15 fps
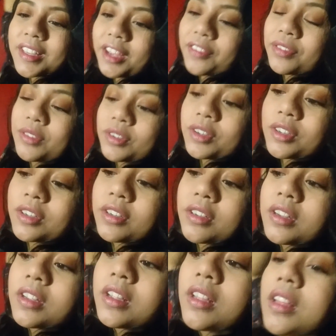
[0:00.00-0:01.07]
after
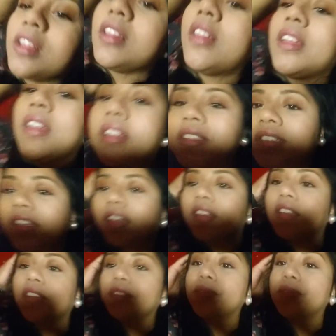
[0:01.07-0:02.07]
than inside.